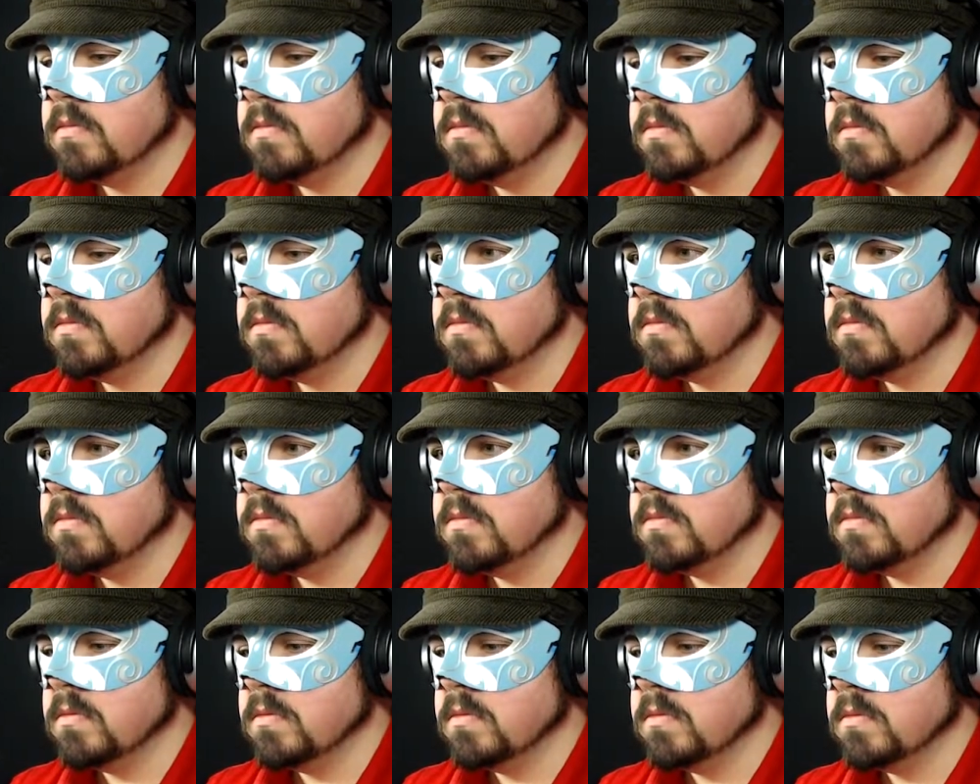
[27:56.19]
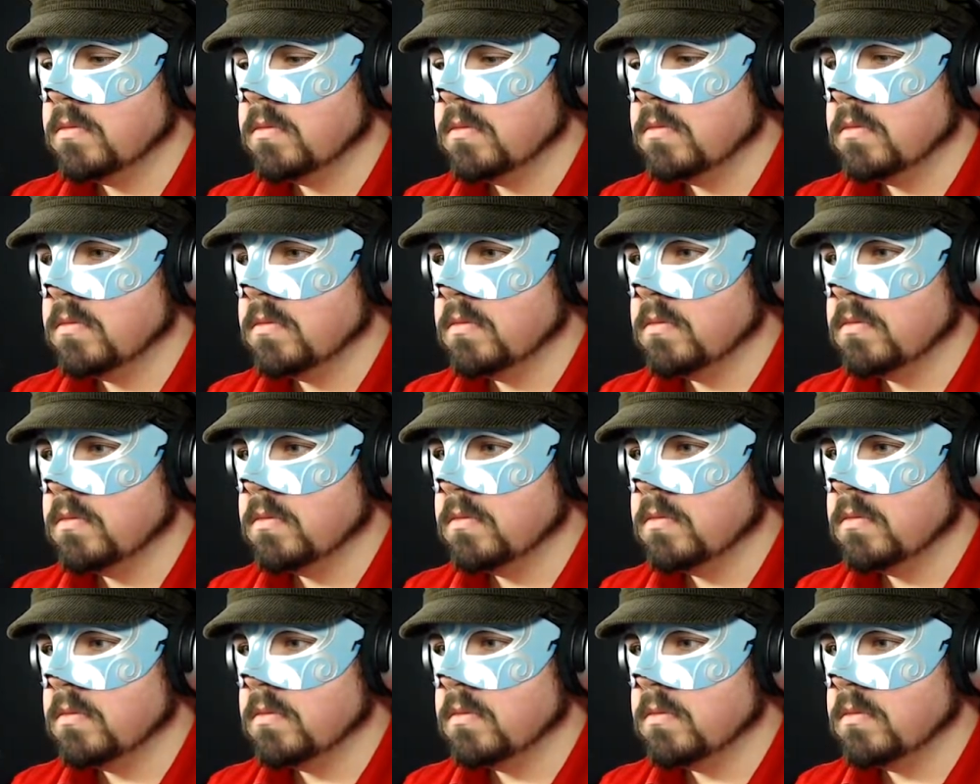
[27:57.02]

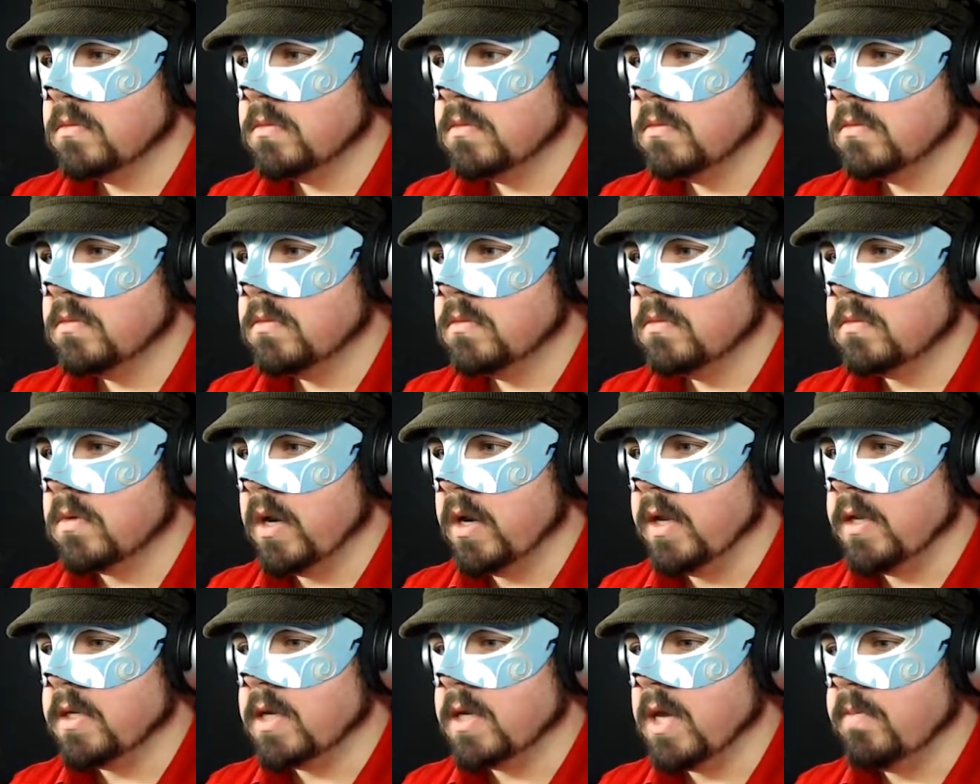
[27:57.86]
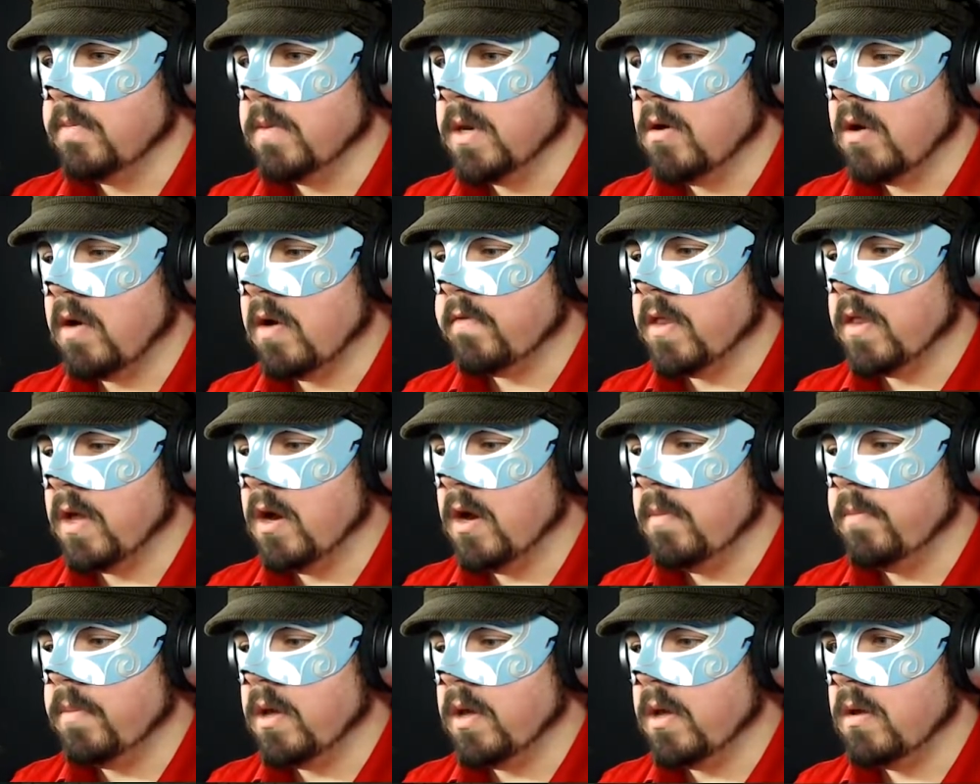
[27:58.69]
I need to keep an ear out for the
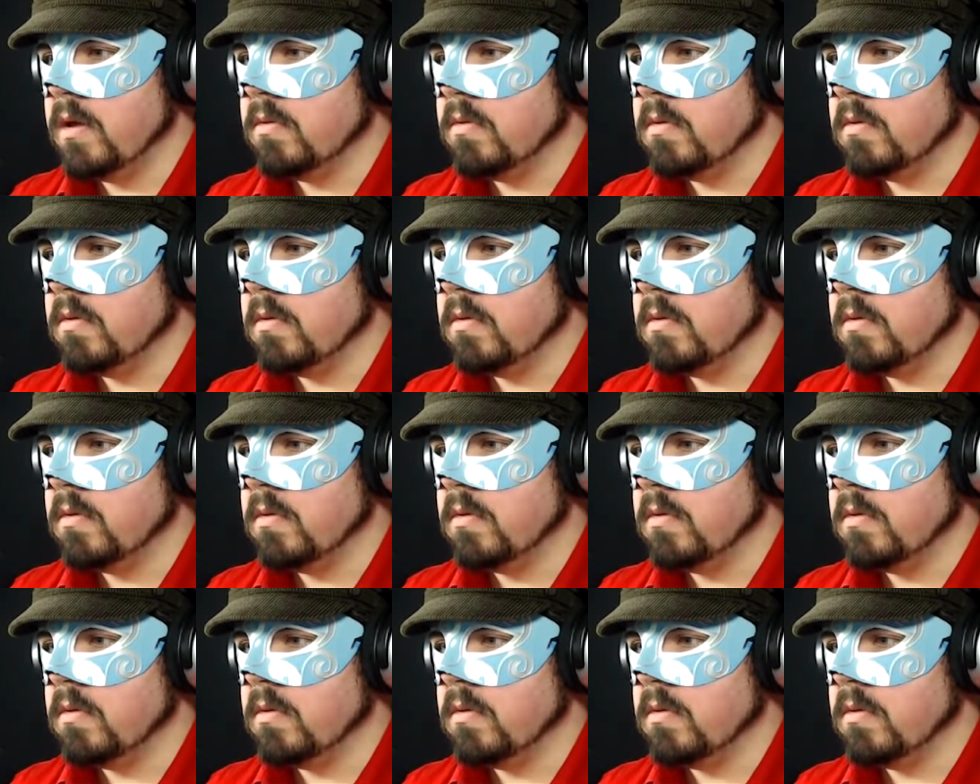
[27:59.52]
heartbeat.